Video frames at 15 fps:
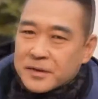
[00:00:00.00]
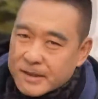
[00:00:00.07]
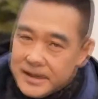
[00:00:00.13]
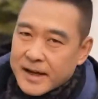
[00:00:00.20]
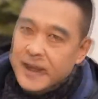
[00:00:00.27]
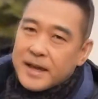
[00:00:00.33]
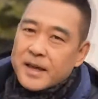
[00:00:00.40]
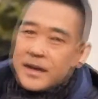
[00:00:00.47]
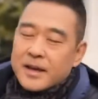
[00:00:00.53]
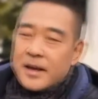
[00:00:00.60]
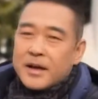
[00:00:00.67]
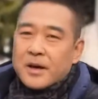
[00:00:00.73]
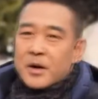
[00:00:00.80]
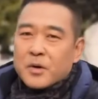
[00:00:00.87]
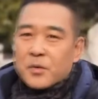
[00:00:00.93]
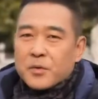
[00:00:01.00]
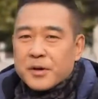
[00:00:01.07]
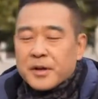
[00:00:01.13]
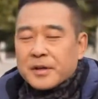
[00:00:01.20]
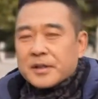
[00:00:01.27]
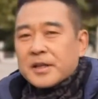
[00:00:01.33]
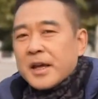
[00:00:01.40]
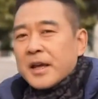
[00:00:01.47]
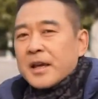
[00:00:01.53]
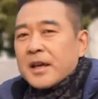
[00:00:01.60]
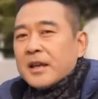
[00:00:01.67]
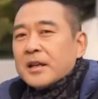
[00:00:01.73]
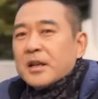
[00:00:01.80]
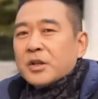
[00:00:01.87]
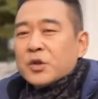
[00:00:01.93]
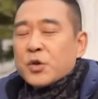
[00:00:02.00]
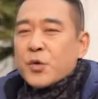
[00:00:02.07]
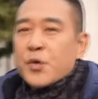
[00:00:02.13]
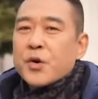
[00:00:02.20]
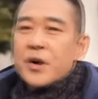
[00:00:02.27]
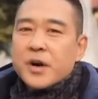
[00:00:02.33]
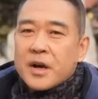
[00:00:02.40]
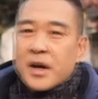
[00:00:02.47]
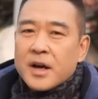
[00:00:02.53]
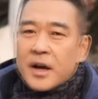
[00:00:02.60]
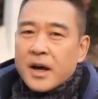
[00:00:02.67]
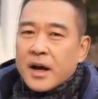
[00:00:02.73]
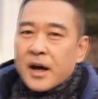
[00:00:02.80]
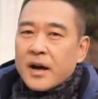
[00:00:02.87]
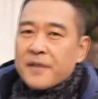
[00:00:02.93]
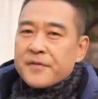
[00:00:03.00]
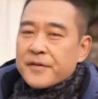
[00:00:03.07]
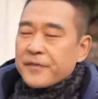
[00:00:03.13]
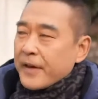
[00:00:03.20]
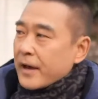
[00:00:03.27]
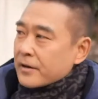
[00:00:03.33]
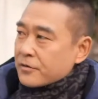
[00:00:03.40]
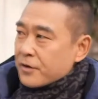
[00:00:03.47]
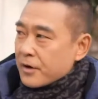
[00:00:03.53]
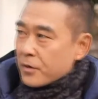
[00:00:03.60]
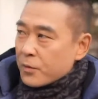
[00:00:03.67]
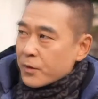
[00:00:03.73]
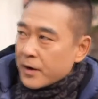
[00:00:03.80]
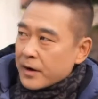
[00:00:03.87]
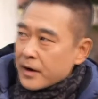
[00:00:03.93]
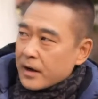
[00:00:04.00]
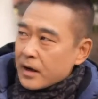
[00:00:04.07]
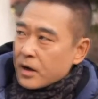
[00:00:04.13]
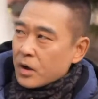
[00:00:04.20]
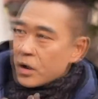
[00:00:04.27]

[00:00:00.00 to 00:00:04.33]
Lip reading: today we're taking a tour of the factory, where